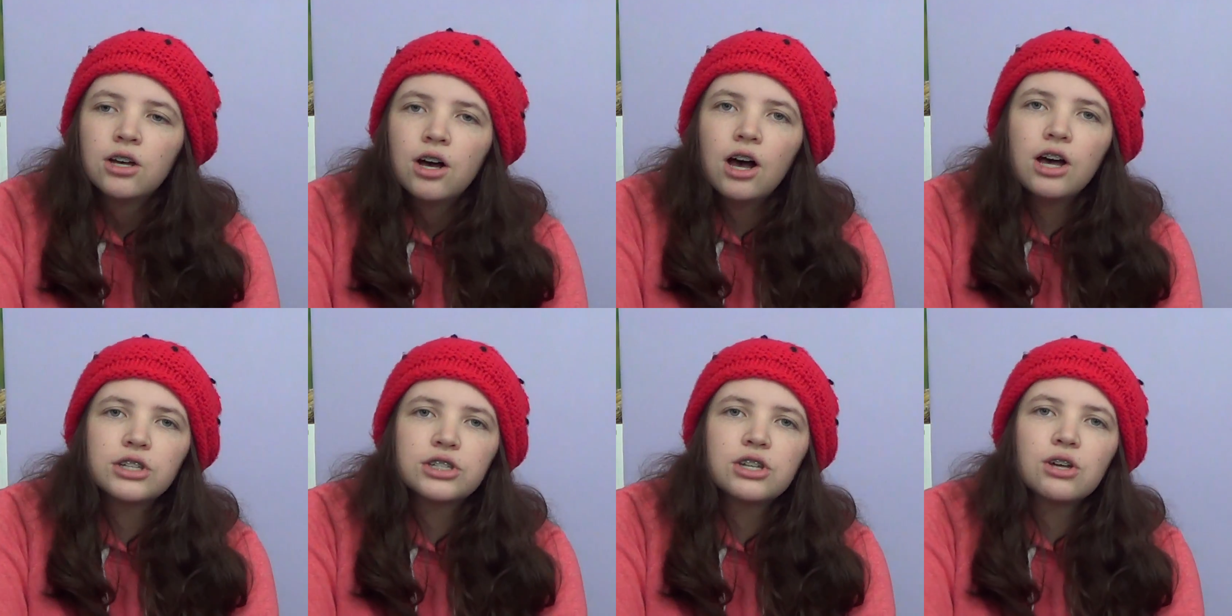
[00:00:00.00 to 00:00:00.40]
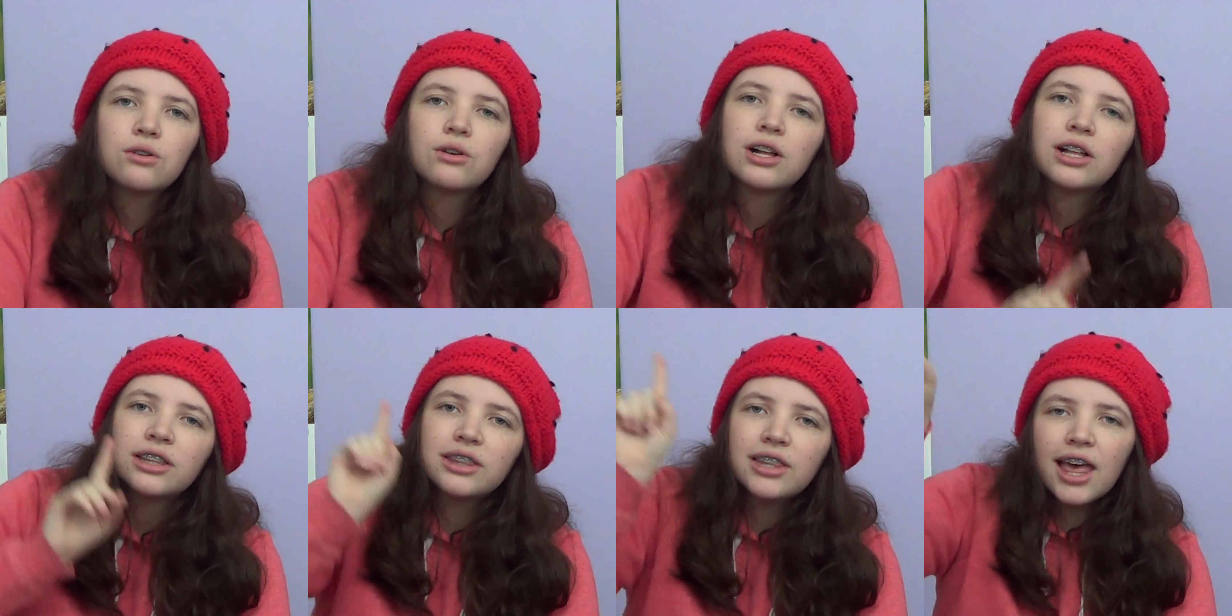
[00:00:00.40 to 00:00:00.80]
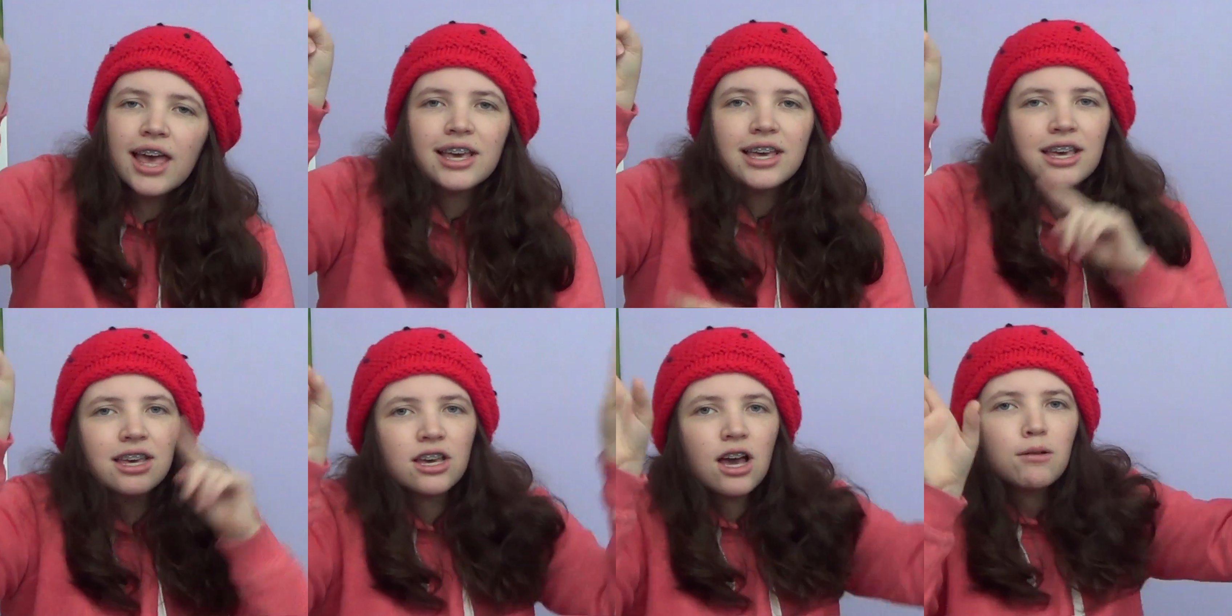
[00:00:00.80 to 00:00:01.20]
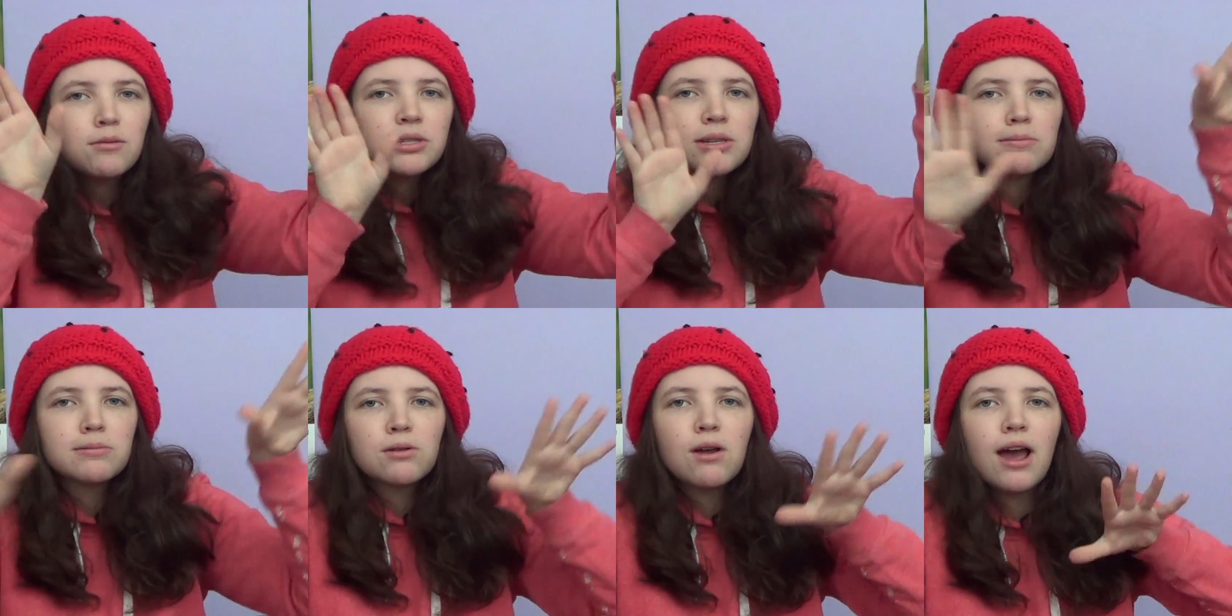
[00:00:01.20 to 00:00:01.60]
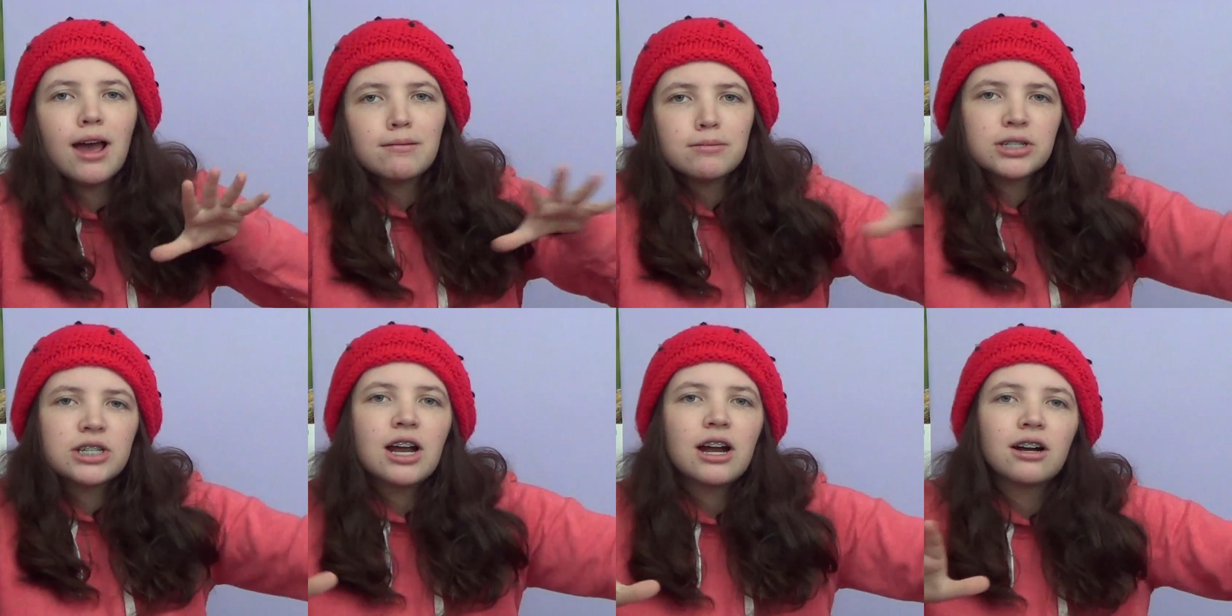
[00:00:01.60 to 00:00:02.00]
Also, like, comment,
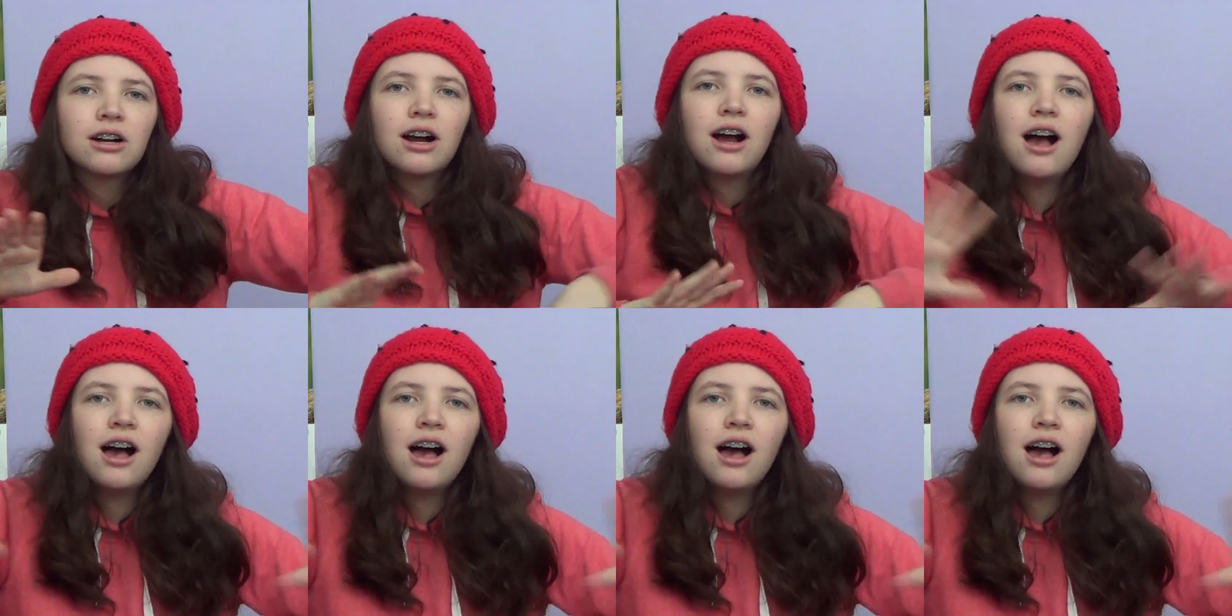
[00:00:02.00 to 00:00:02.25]
subscribe, share,